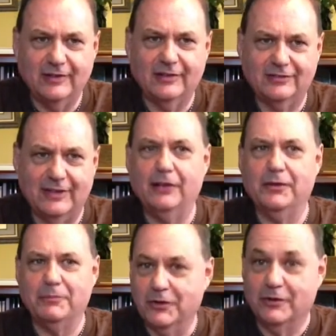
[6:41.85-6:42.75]

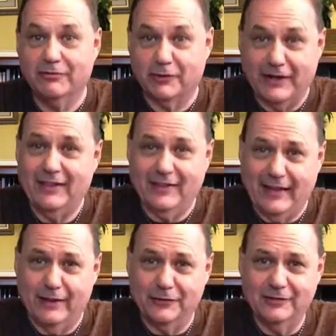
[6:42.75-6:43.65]
seldom good for anything
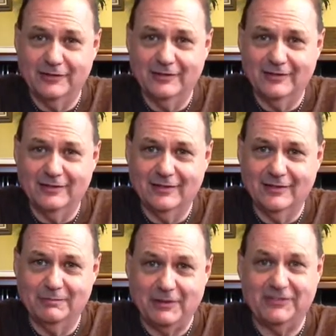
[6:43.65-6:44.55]
else.
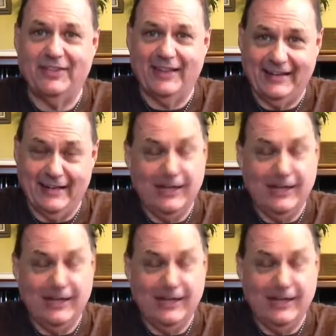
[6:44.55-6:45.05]
Let me say that again.